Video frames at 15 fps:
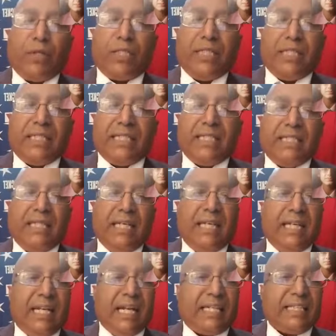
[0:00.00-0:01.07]
it's in
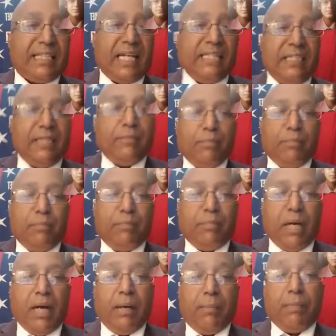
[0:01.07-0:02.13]
an exciting
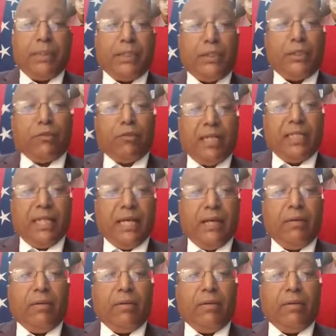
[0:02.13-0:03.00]
position right now.